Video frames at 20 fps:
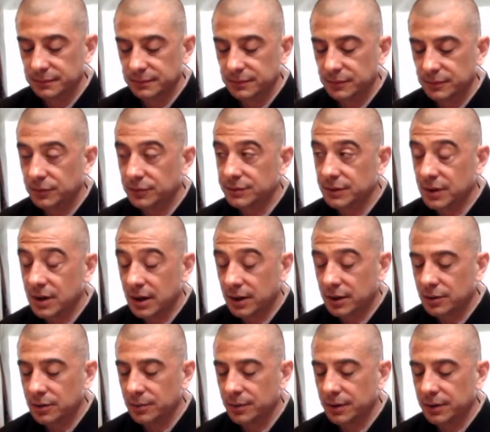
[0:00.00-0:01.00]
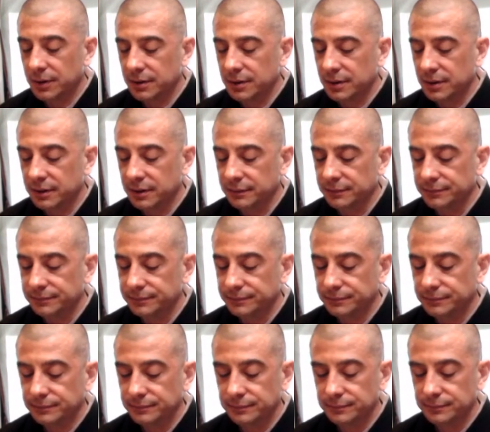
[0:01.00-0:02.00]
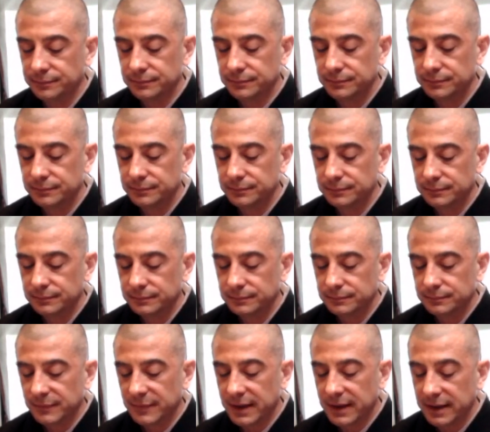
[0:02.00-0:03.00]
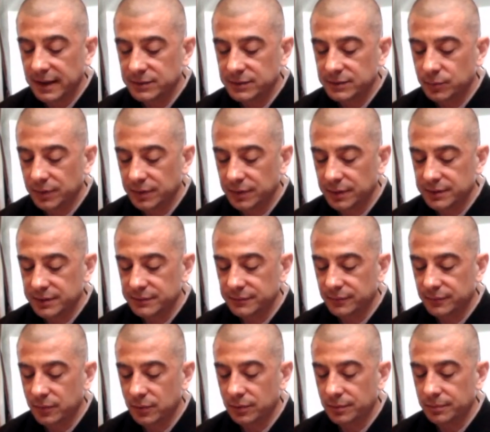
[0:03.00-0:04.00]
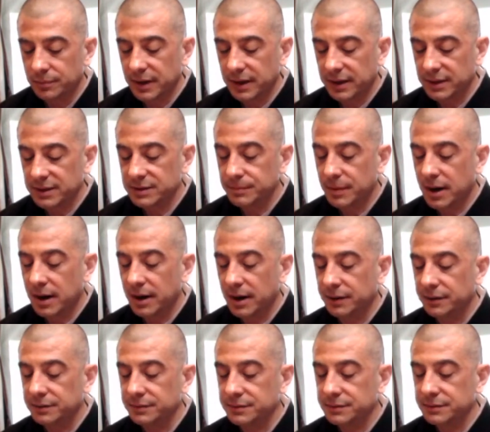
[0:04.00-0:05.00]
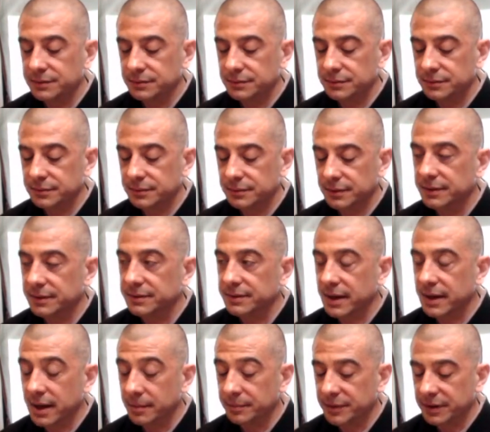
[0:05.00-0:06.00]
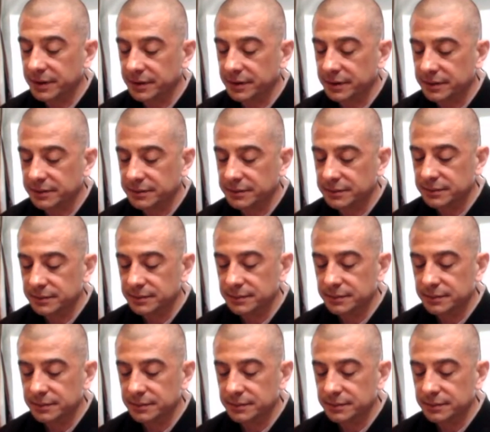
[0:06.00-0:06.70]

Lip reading: There's a lot going on there. That's when this form expires into emptiness.